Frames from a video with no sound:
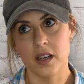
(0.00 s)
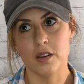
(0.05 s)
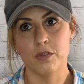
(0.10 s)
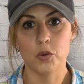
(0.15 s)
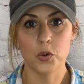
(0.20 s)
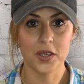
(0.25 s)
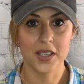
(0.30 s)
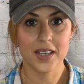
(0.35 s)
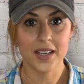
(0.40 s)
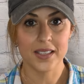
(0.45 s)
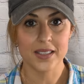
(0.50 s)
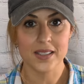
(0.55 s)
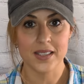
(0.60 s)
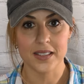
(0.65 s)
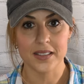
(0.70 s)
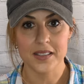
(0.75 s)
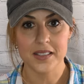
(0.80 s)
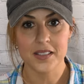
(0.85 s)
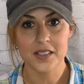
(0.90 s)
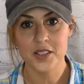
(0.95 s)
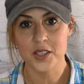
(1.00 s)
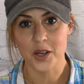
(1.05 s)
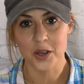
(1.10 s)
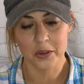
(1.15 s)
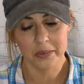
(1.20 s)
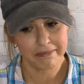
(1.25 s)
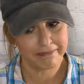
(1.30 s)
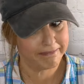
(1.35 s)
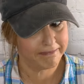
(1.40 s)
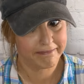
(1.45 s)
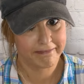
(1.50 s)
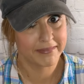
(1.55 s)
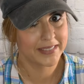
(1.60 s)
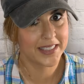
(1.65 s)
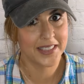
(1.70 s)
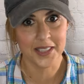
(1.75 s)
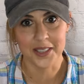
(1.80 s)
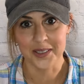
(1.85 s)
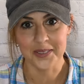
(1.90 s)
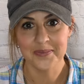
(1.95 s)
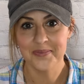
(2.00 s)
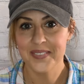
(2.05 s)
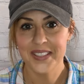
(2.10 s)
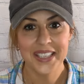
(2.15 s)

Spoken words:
49 cents. So still,